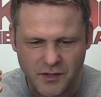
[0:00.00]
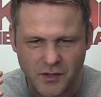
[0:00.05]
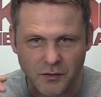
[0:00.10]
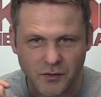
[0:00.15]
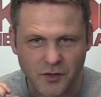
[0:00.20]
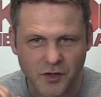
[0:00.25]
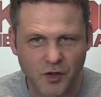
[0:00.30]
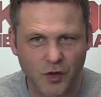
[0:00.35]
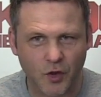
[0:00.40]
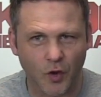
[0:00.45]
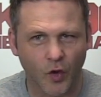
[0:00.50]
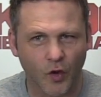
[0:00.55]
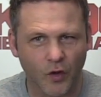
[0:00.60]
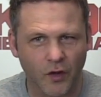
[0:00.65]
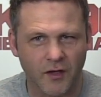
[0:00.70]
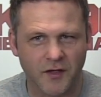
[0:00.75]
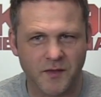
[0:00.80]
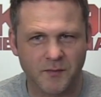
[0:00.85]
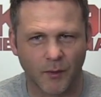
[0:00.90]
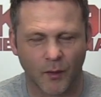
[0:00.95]
score
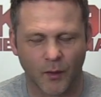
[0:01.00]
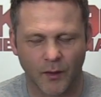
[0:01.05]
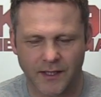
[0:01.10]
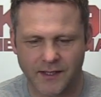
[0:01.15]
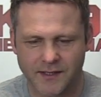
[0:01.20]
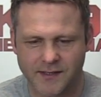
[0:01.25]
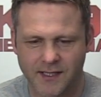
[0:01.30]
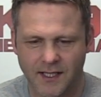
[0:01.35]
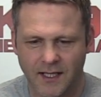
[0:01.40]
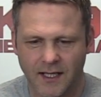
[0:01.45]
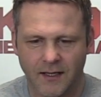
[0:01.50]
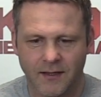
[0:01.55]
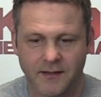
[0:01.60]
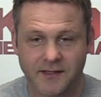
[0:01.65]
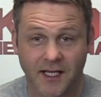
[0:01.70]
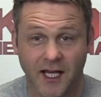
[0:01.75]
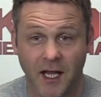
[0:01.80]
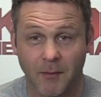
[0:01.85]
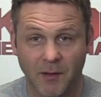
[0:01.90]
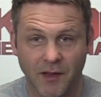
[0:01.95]
those points, there's
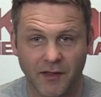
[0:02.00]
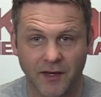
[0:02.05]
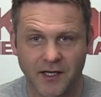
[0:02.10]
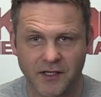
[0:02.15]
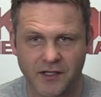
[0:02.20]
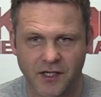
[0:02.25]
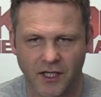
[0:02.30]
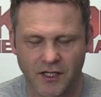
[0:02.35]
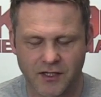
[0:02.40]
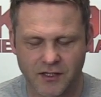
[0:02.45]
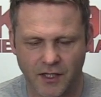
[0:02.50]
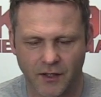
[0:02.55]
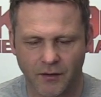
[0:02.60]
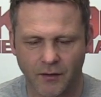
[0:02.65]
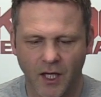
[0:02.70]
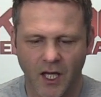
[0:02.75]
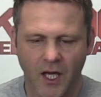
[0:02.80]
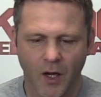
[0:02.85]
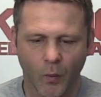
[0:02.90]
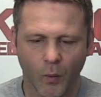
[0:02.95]
a couple of things you can do.
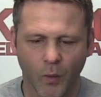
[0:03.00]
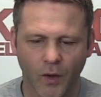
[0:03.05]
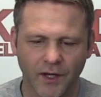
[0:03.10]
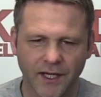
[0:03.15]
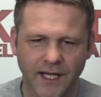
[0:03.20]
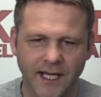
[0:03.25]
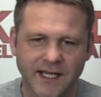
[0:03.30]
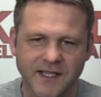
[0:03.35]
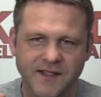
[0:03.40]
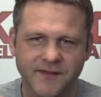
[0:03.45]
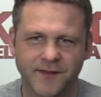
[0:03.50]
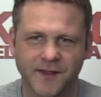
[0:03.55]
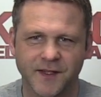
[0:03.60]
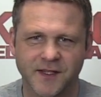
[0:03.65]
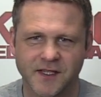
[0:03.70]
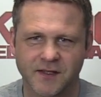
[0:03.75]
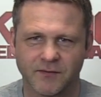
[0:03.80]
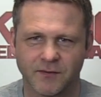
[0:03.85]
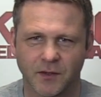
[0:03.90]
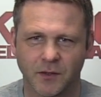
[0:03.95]
One is,
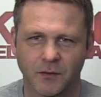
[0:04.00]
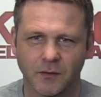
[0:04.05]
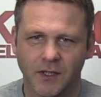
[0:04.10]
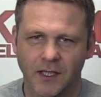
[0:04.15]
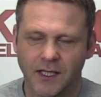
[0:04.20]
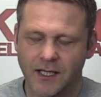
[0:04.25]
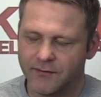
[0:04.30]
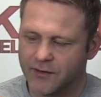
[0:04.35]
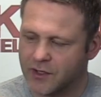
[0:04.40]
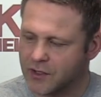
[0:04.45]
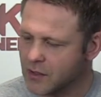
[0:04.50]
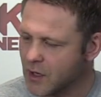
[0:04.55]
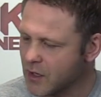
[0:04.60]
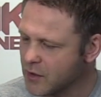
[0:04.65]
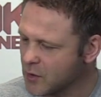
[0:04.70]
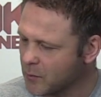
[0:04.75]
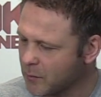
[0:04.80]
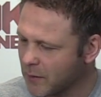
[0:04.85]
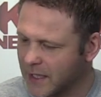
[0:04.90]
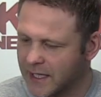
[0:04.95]
first of all, if you know
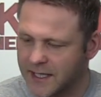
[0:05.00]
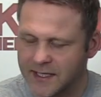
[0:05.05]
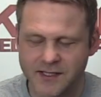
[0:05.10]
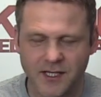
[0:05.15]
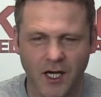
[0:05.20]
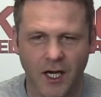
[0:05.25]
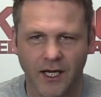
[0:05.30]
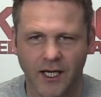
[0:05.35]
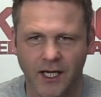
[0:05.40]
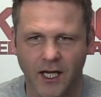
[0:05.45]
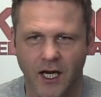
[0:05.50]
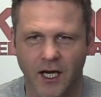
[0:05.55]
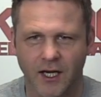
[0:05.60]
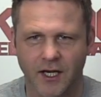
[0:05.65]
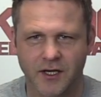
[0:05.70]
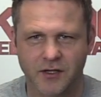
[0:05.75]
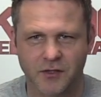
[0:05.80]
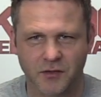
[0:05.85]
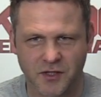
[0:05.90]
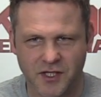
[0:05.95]
you're playing Tide of
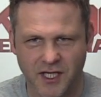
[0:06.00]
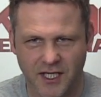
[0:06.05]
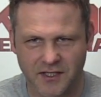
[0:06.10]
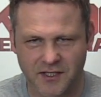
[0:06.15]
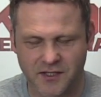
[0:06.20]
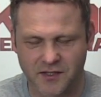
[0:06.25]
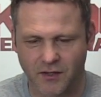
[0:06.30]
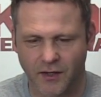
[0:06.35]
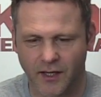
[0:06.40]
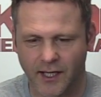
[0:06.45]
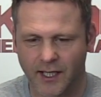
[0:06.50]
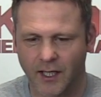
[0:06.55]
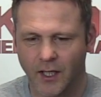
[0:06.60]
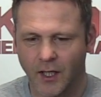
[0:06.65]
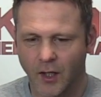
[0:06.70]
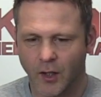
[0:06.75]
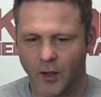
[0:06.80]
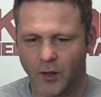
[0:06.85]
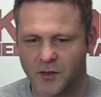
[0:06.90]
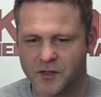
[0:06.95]
Carnage or Shatter Strike
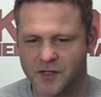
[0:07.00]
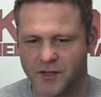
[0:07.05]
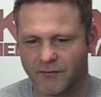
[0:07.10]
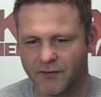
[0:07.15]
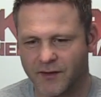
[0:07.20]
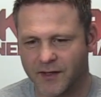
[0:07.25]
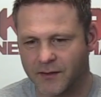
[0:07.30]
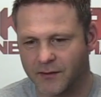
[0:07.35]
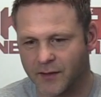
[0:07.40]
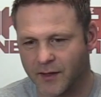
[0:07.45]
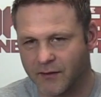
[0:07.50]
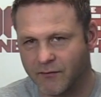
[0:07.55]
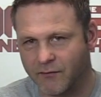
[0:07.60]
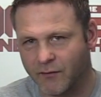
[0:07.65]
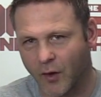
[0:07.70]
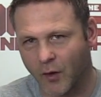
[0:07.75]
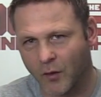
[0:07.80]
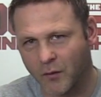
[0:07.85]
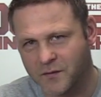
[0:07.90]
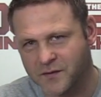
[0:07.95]
or something that
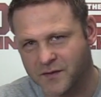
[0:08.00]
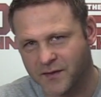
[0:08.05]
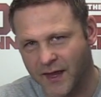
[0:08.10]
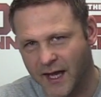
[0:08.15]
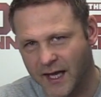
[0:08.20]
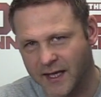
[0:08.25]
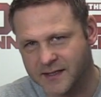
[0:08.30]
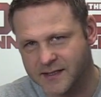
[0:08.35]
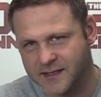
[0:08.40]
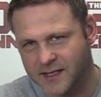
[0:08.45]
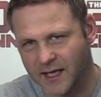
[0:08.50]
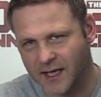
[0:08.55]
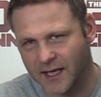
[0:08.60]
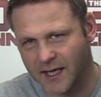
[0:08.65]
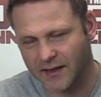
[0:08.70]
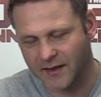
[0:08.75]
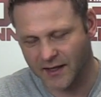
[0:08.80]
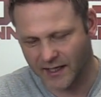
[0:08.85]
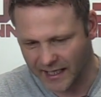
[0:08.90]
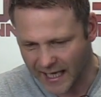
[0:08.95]
involves that
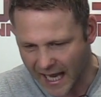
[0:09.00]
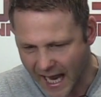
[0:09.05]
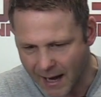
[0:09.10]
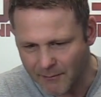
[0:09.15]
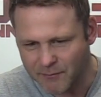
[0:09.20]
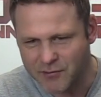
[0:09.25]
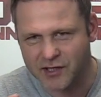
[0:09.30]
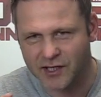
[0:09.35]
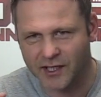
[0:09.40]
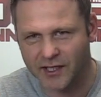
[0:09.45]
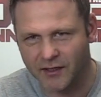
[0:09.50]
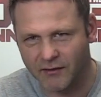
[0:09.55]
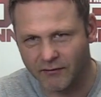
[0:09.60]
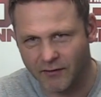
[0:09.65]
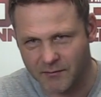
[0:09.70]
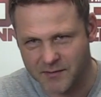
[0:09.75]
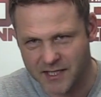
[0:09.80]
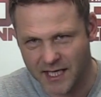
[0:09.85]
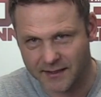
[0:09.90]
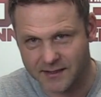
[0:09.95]
the capturing of
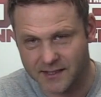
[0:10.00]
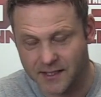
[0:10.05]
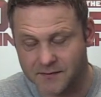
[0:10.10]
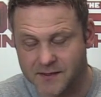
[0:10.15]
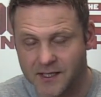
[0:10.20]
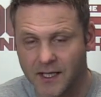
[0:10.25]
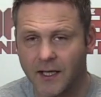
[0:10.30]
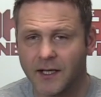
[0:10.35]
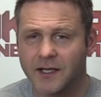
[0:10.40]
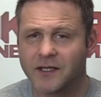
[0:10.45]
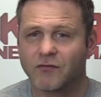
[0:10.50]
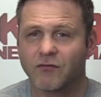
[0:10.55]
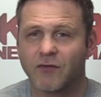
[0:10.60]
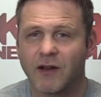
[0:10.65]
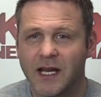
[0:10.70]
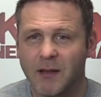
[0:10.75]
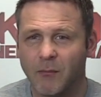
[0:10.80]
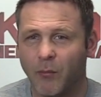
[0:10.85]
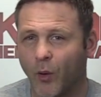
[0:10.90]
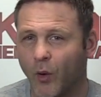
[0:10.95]
objectives, it's
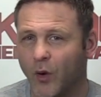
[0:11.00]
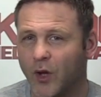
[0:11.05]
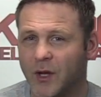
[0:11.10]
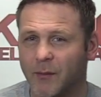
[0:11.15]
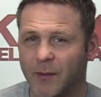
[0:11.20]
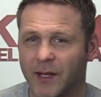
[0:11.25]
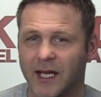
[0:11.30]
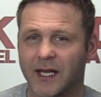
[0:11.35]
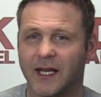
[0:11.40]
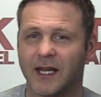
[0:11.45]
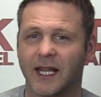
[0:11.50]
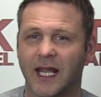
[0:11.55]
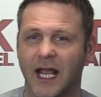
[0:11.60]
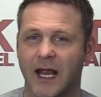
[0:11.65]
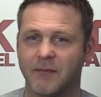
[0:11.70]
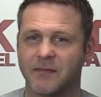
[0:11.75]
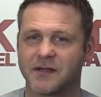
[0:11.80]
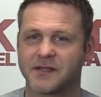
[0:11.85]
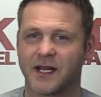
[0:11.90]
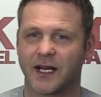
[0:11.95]
really important at the beginning of the
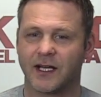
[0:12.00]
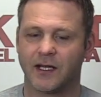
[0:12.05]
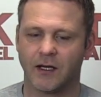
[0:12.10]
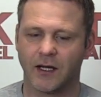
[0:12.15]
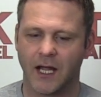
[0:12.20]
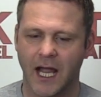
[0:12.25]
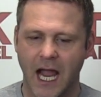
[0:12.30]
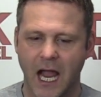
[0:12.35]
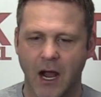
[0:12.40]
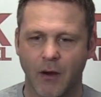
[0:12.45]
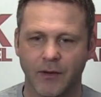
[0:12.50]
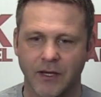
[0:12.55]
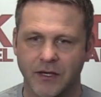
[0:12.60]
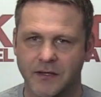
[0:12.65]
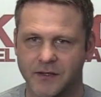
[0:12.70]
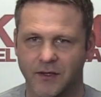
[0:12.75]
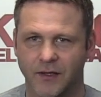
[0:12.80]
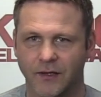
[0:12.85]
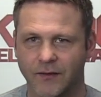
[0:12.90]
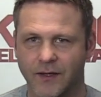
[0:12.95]
game to say, look, how are you
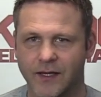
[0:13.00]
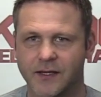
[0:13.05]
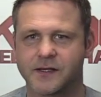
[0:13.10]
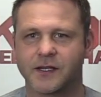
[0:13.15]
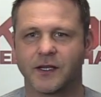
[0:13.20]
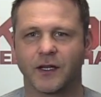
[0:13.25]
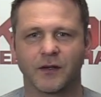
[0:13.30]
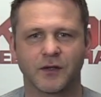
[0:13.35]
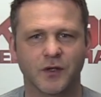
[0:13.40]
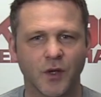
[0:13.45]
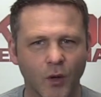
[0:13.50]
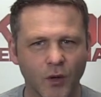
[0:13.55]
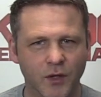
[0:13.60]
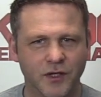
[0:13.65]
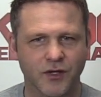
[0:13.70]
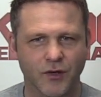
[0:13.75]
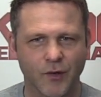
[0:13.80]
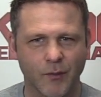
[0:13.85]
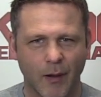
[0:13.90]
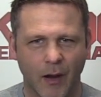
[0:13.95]
doing this? Talk
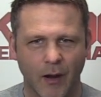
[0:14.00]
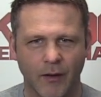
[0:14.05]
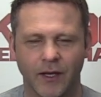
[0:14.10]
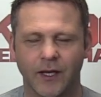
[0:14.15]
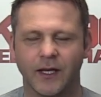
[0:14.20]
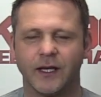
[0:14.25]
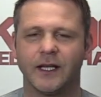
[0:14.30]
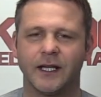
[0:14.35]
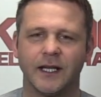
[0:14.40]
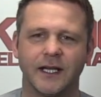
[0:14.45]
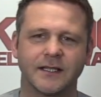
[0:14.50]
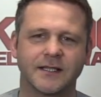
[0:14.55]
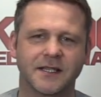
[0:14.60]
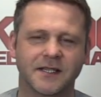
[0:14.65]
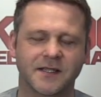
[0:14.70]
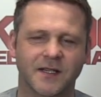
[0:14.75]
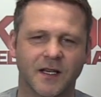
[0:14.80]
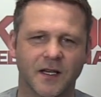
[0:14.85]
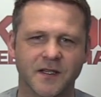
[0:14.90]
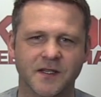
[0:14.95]
to your opponent,
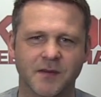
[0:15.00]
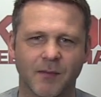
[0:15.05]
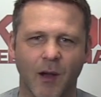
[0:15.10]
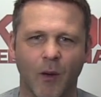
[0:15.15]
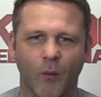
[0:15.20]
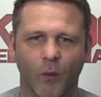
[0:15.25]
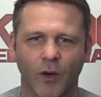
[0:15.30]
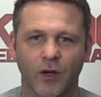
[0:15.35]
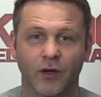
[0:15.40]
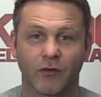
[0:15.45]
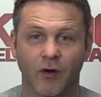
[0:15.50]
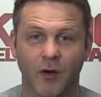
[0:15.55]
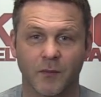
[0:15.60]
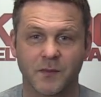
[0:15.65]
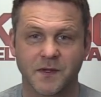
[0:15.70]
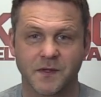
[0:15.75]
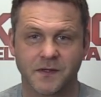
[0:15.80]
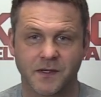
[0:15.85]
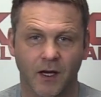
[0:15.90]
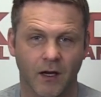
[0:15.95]
discuss about what your
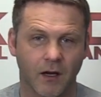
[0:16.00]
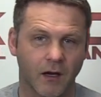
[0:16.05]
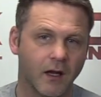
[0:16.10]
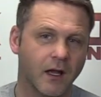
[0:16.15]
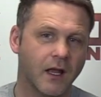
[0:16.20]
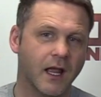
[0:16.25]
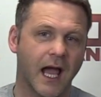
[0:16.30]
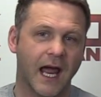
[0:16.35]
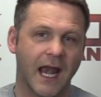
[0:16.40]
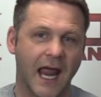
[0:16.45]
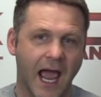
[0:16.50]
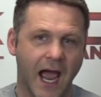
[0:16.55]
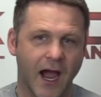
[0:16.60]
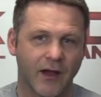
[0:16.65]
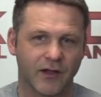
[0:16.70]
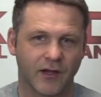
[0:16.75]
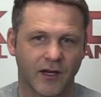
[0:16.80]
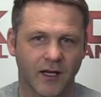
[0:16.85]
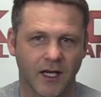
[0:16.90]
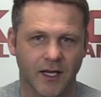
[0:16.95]
options are and how
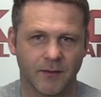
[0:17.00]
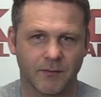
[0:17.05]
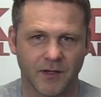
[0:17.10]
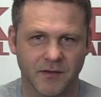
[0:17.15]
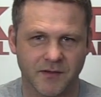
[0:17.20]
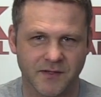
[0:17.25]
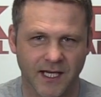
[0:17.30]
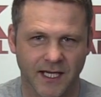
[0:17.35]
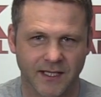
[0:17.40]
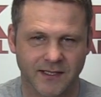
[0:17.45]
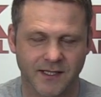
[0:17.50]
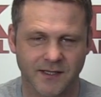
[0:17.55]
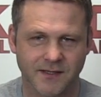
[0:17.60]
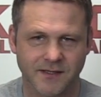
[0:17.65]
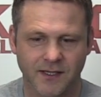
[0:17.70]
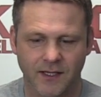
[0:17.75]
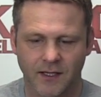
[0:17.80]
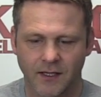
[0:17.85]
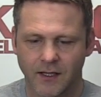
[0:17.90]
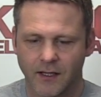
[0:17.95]
you claim those sectors.
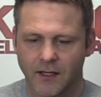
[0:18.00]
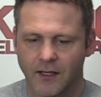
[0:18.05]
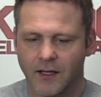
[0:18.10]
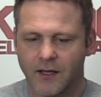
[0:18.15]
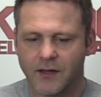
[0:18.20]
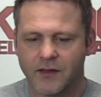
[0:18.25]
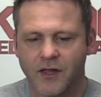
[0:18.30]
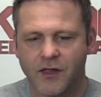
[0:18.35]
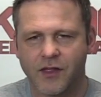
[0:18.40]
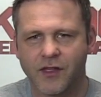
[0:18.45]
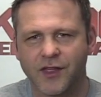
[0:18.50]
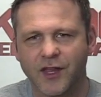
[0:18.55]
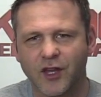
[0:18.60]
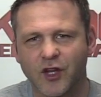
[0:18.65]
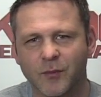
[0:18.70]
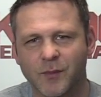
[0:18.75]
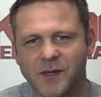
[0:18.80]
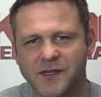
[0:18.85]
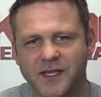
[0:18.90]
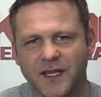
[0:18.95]
The other thing
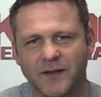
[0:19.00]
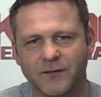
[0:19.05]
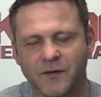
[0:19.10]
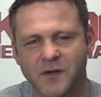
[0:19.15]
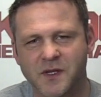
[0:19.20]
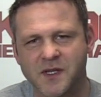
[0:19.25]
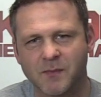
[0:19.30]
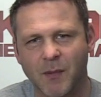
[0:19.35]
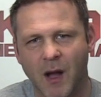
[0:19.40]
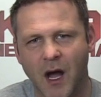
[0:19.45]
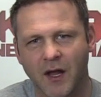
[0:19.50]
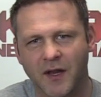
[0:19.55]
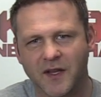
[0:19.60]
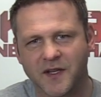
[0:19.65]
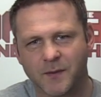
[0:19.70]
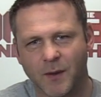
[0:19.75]
could be said for a Spartan as